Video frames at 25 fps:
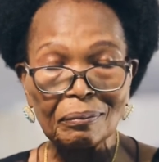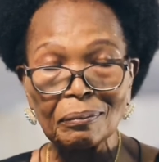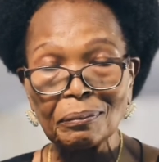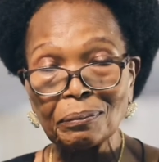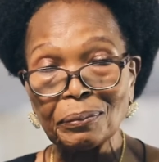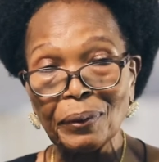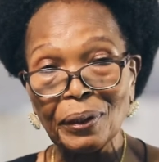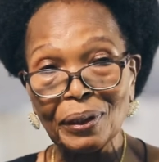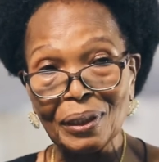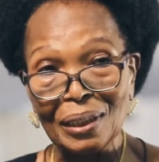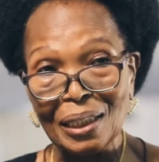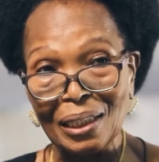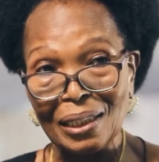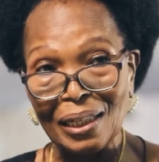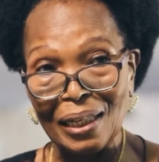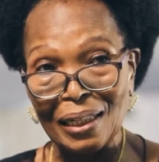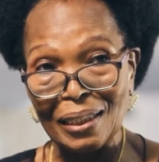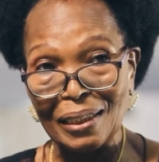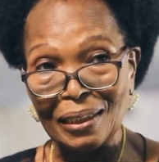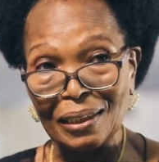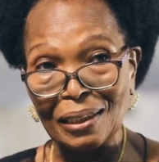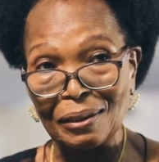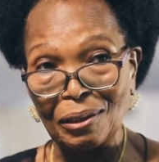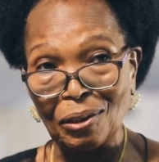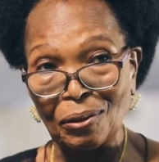board
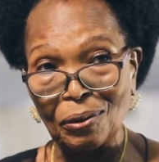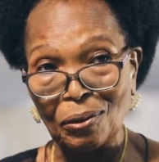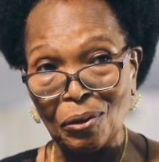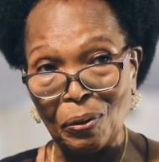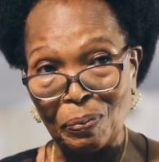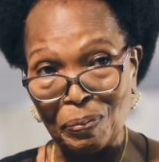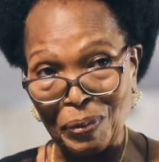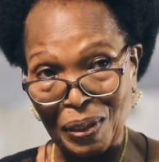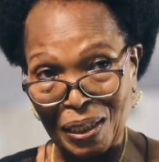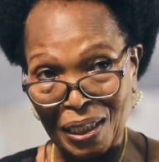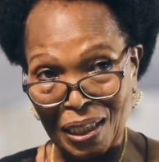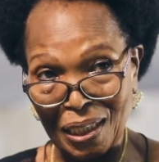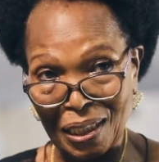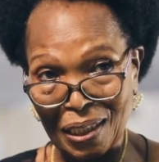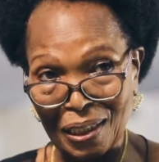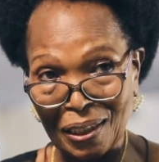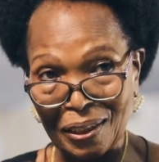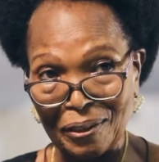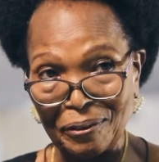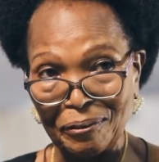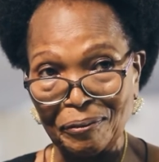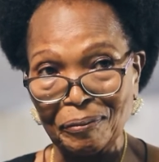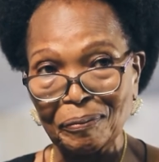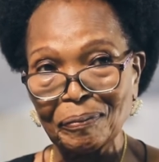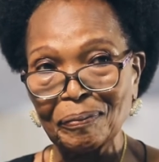credit committee.
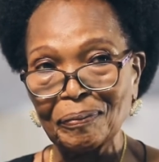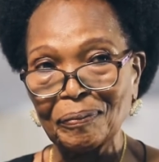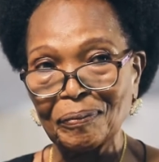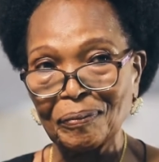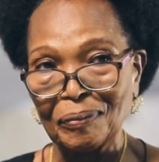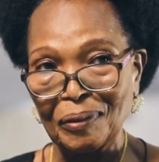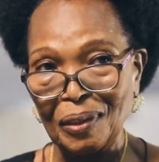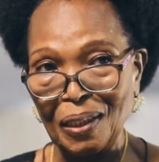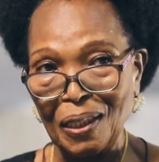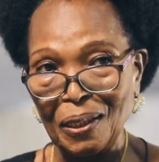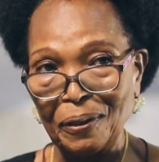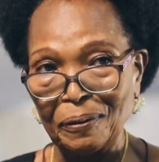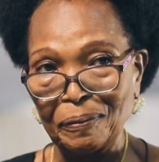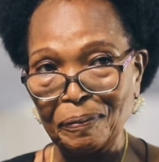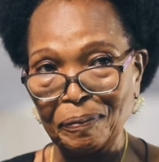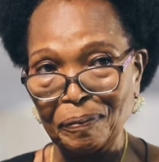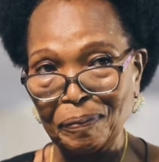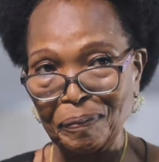Yeah.